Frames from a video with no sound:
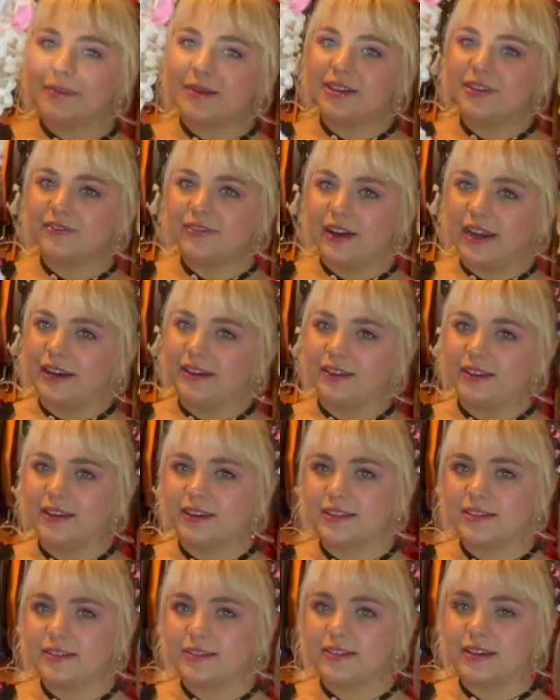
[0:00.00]
to find
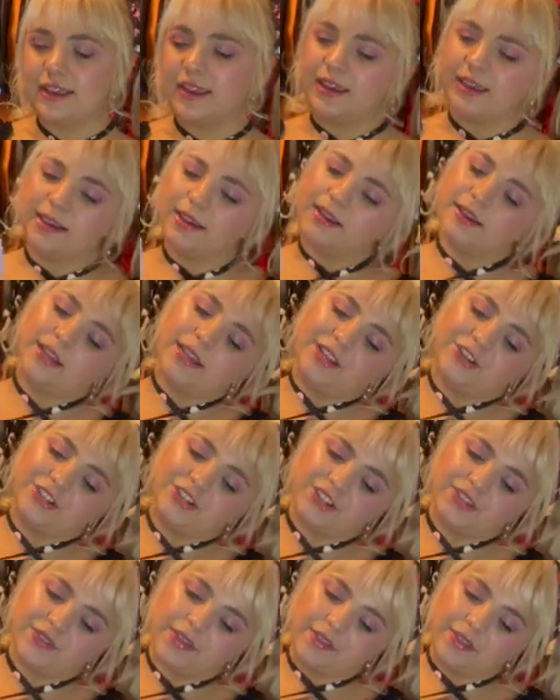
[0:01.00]
this, and I
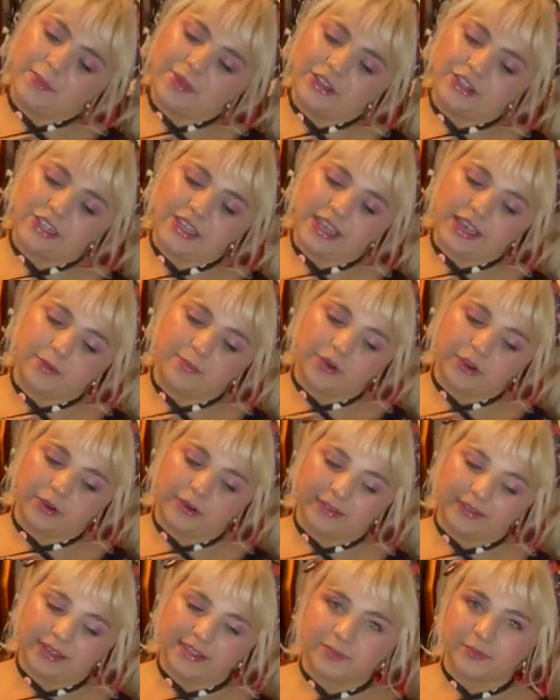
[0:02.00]
just found the matching headbow on
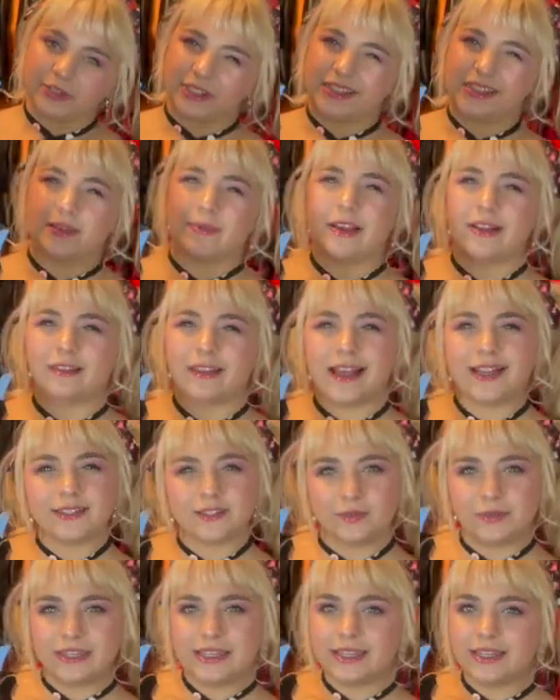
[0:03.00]
Lace Market about last
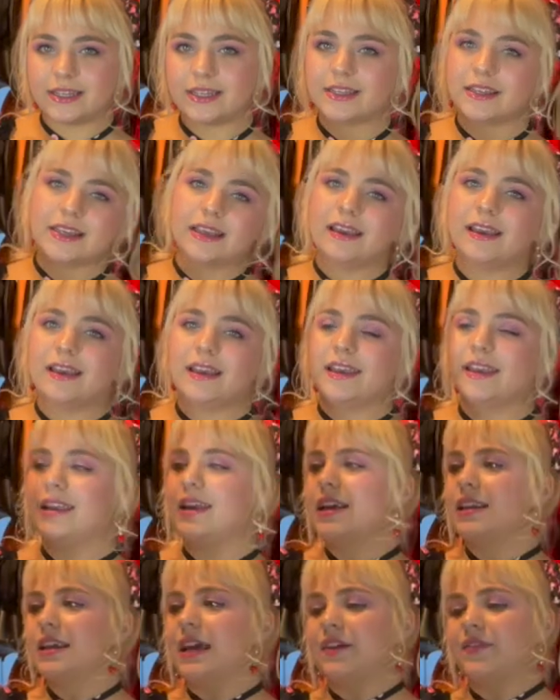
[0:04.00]
week,
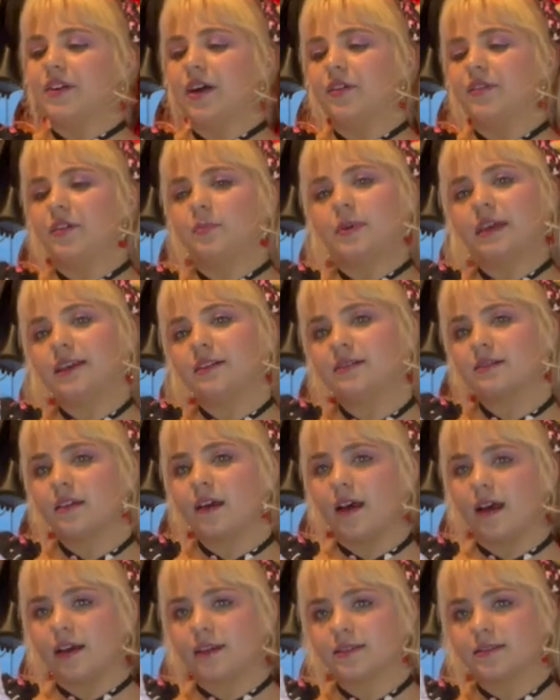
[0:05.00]
and I found the pink
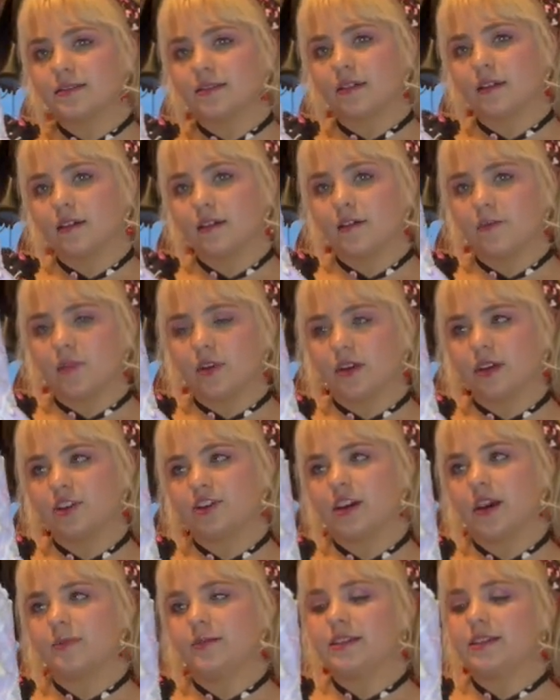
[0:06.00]
socks on a
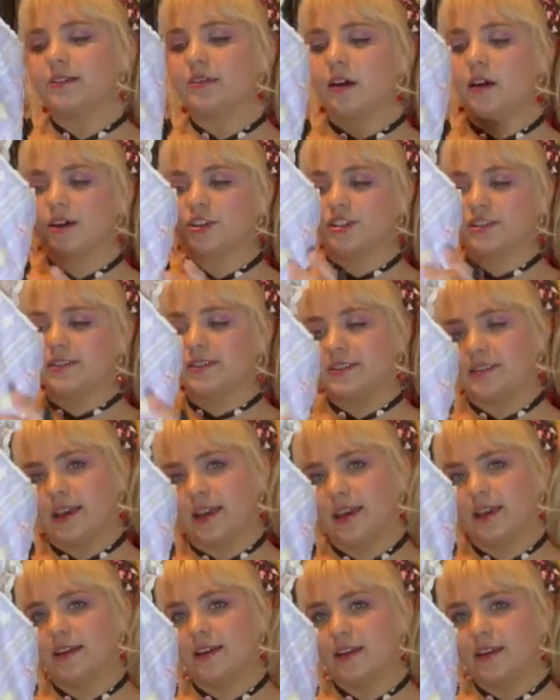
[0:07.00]
Japanese auction
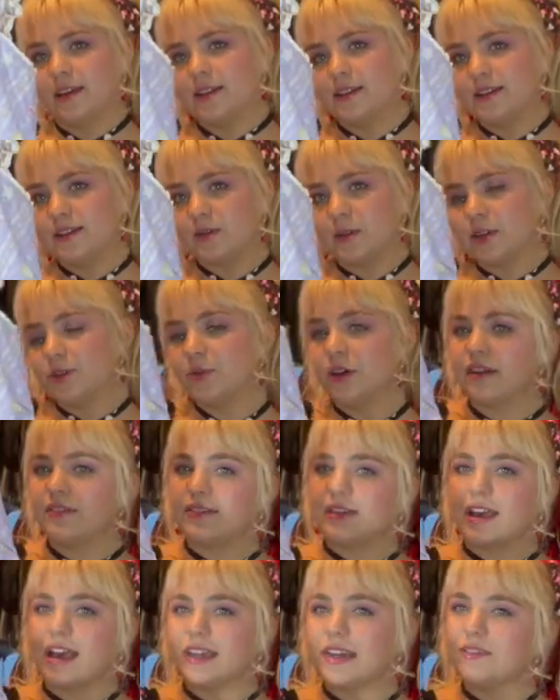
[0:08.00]
site. So I do have
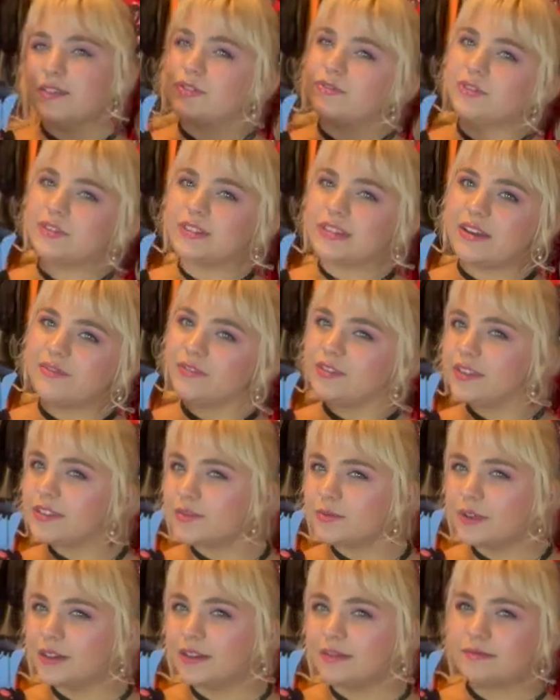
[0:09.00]
kind of a full set for this
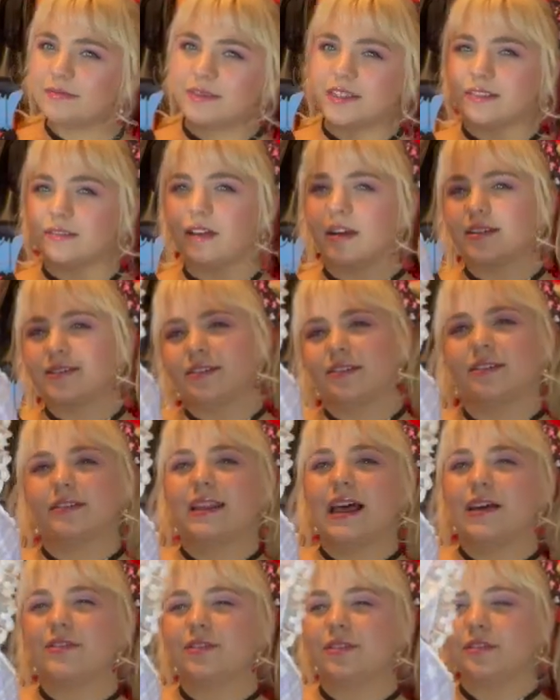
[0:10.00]
one. The socks aren't
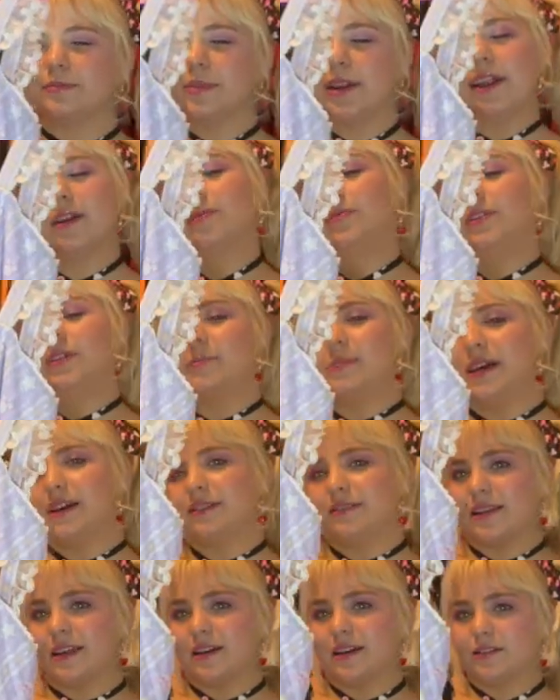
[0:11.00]
lavender, but I don't really mind
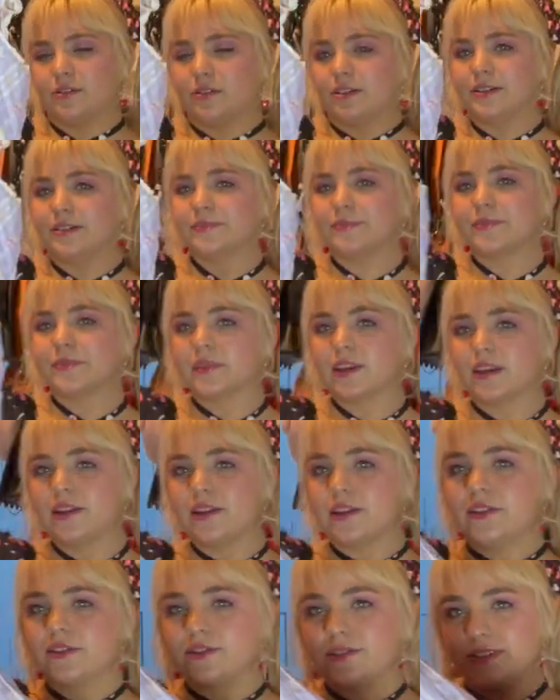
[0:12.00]
that at all.
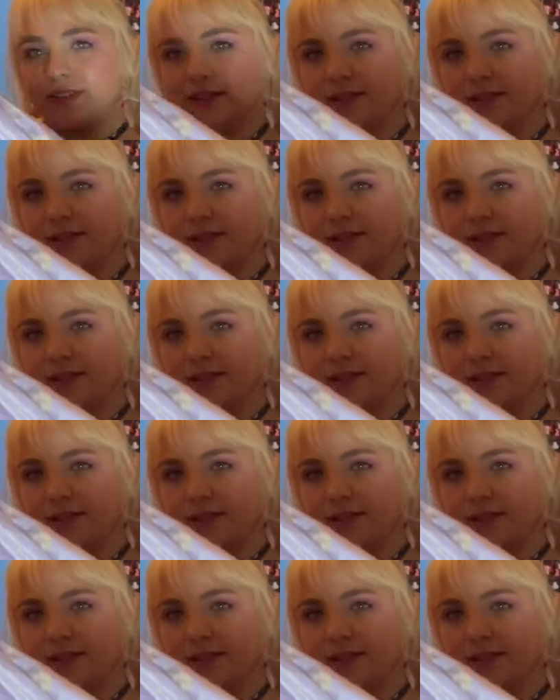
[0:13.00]
So this is